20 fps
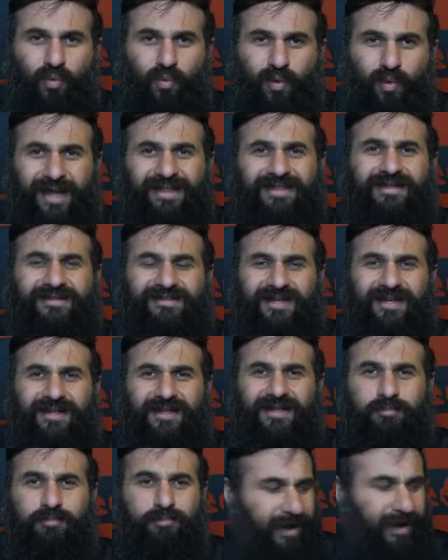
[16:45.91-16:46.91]
witnessing
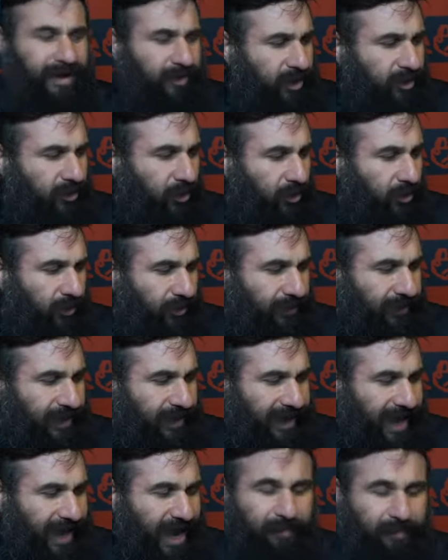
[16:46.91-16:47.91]
the miracle
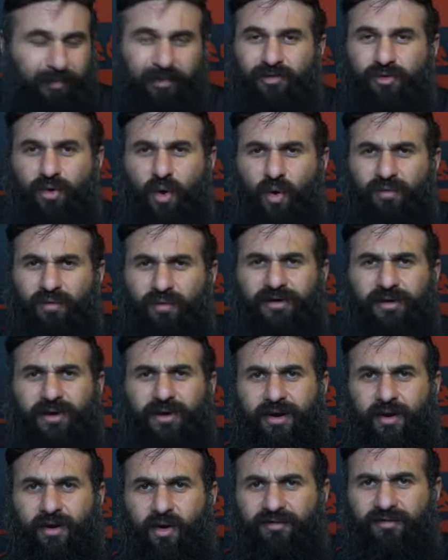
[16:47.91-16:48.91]
that happens over
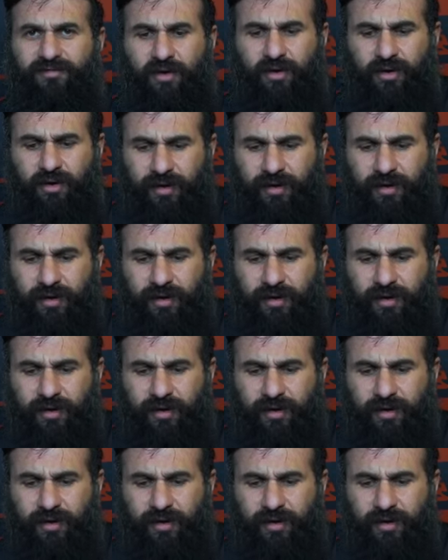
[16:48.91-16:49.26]
and over,